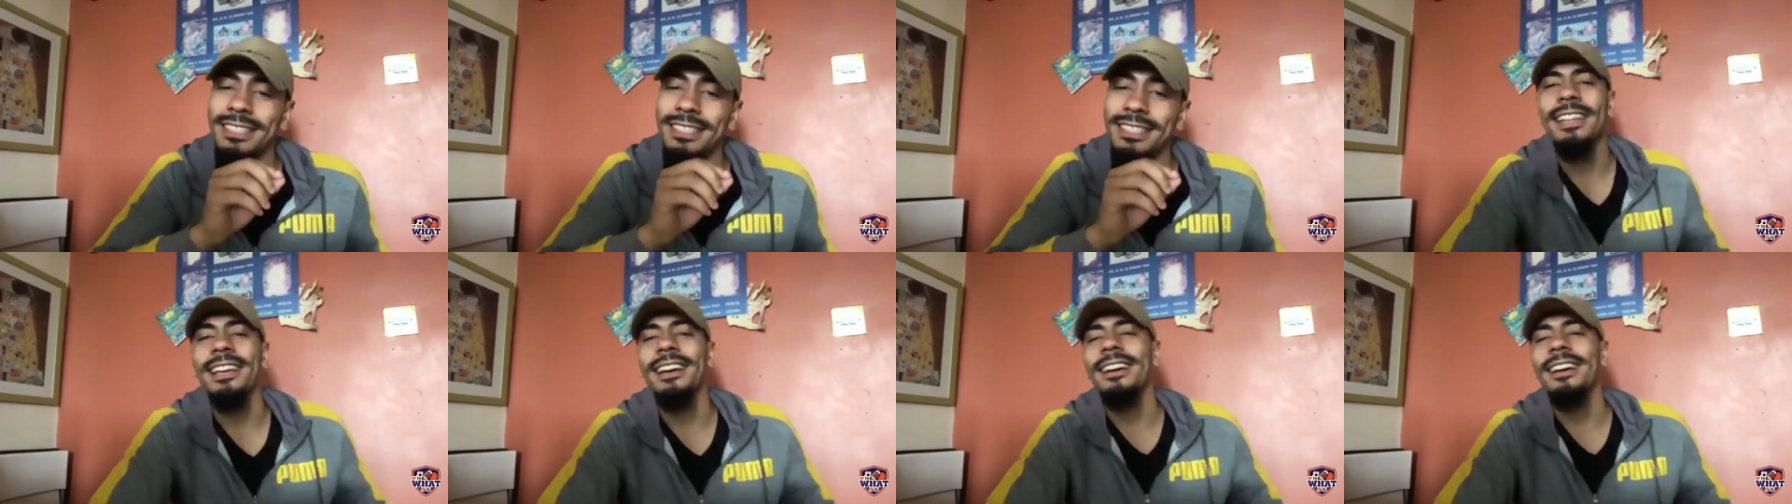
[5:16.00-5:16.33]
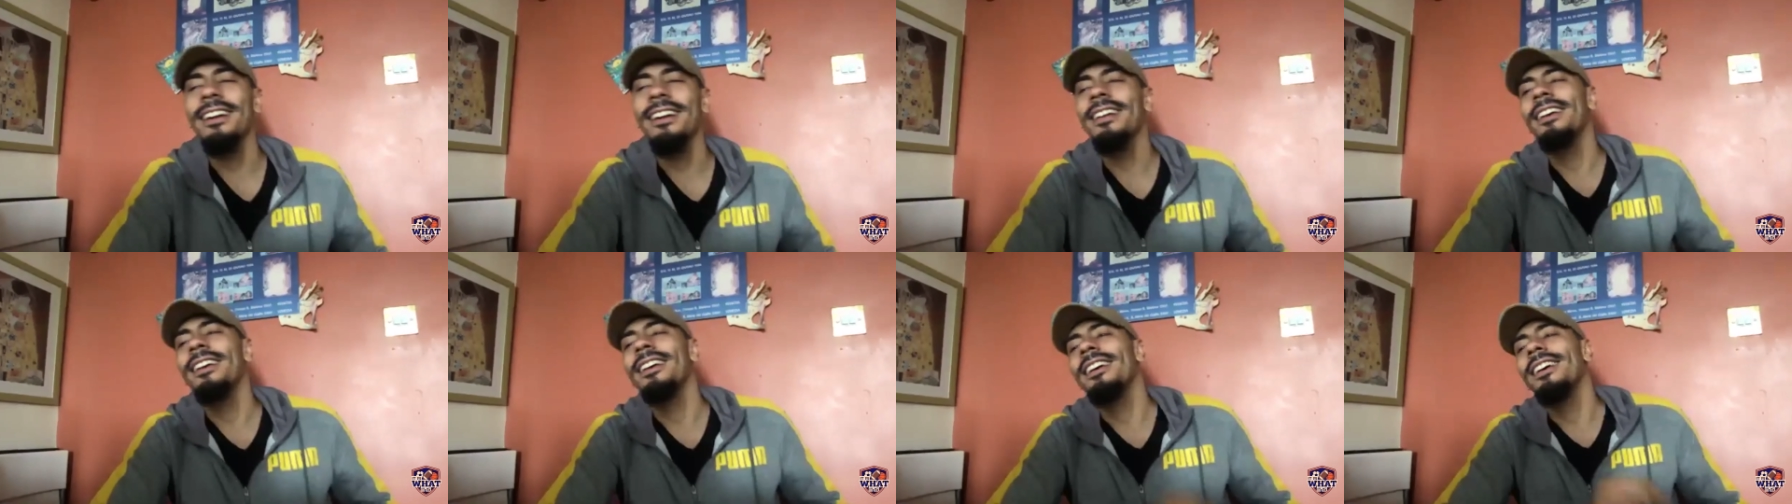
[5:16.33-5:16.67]
that.
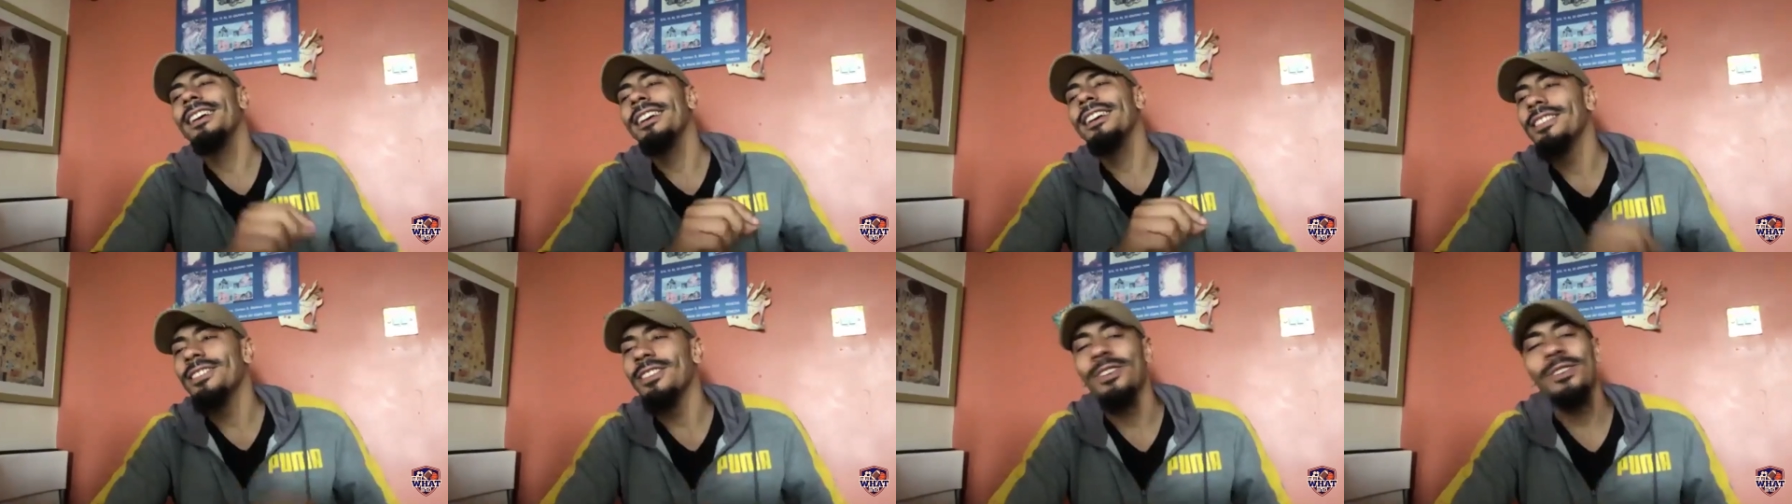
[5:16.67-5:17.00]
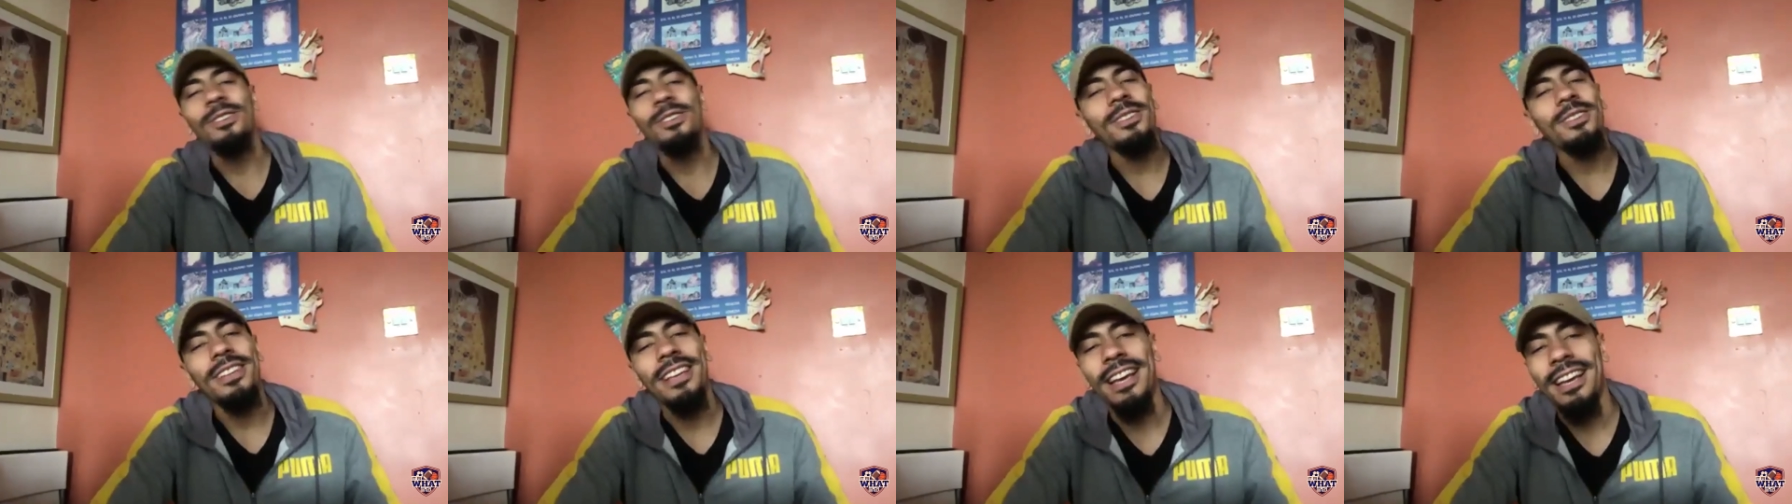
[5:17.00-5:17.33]
So
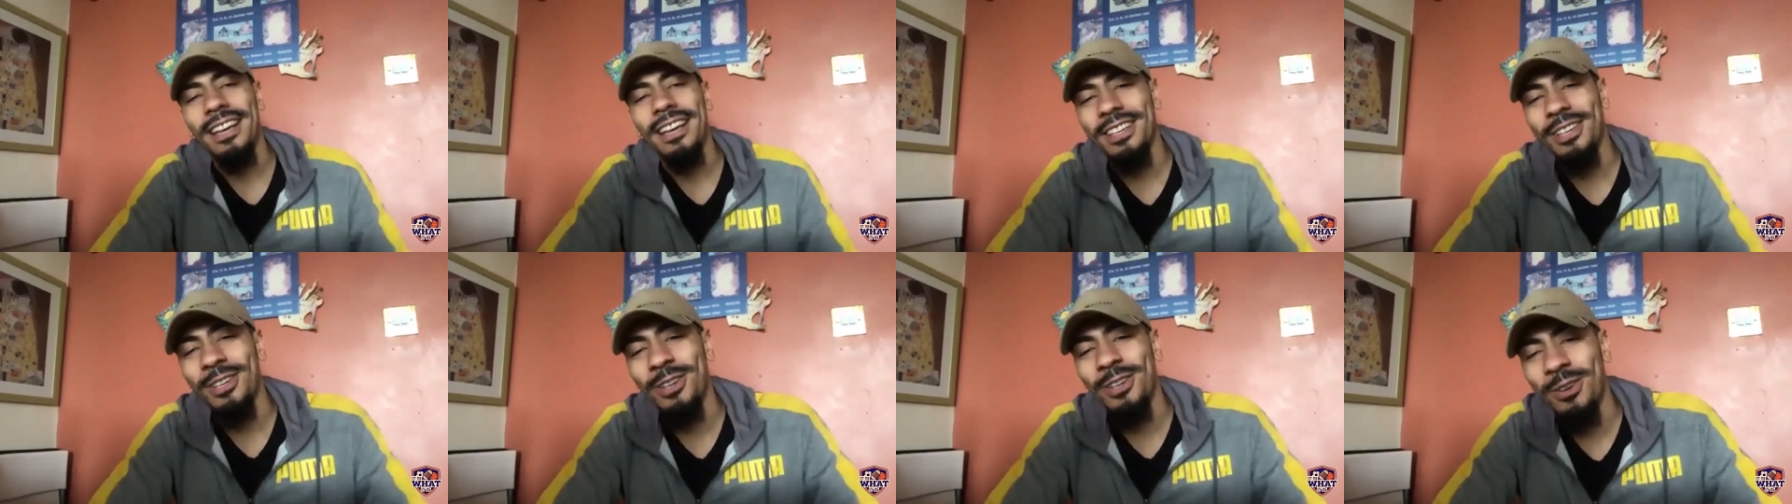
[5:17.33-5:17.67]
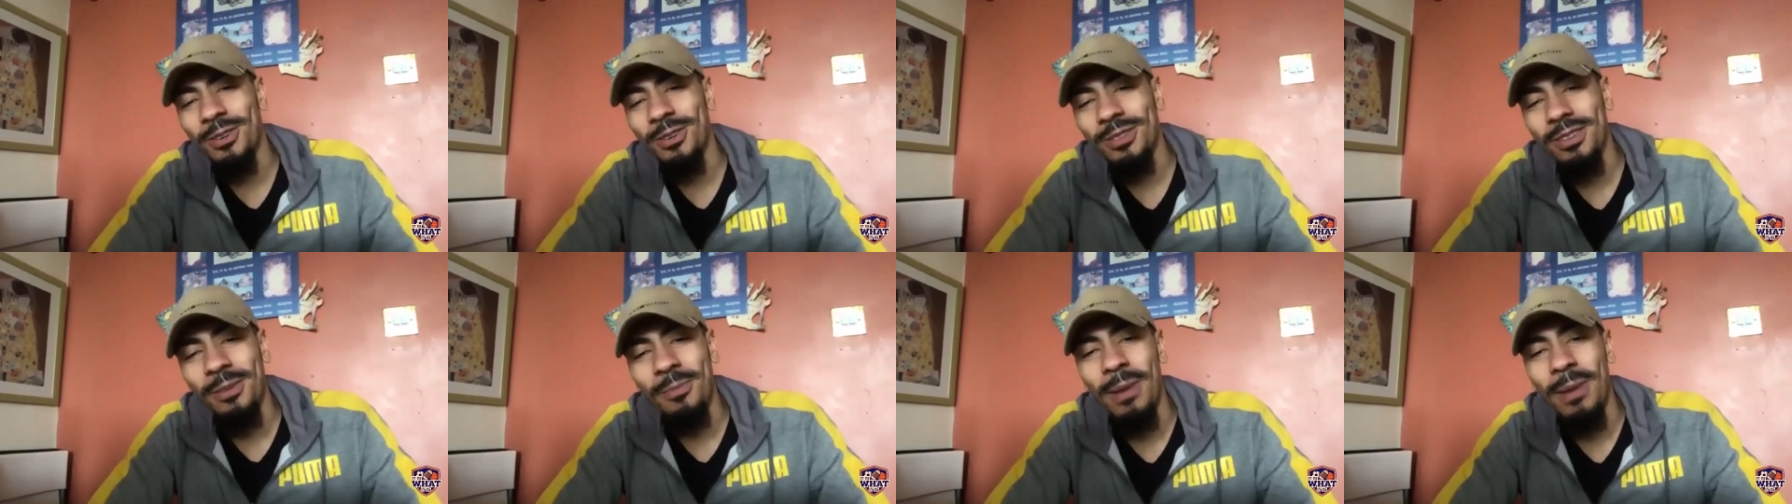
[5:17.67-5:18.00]
mm-hmm. yeah,
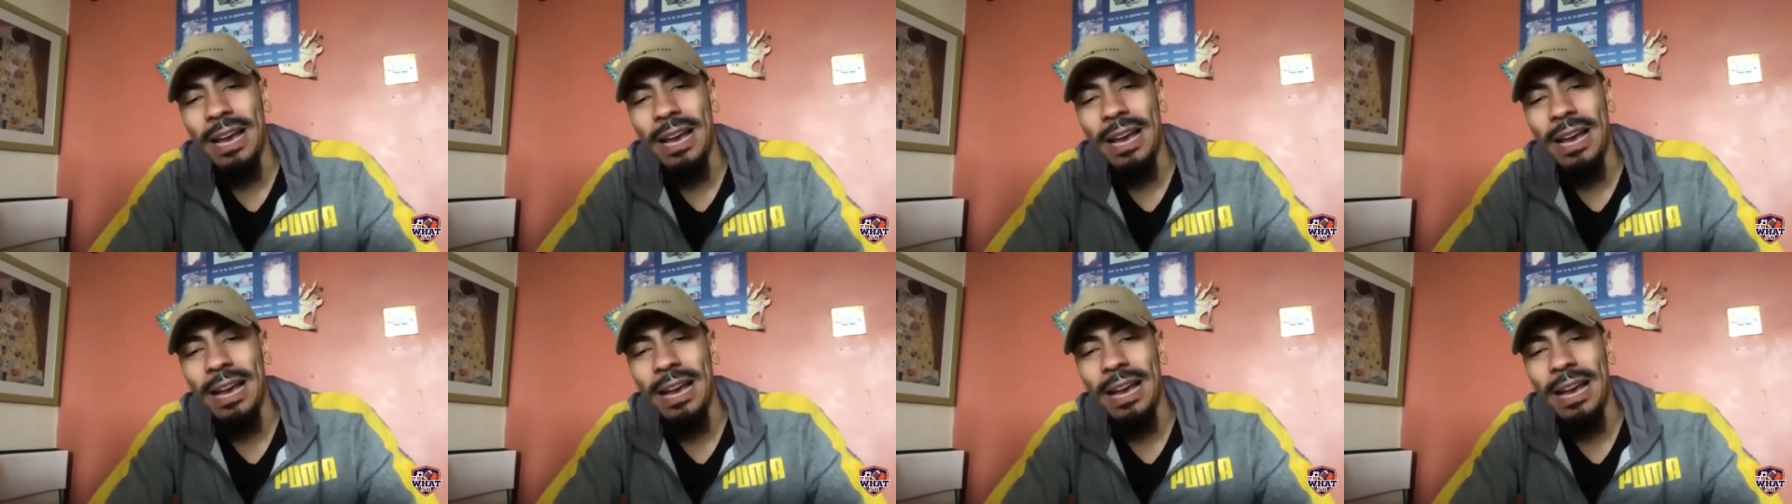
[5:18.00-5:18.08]
you know, total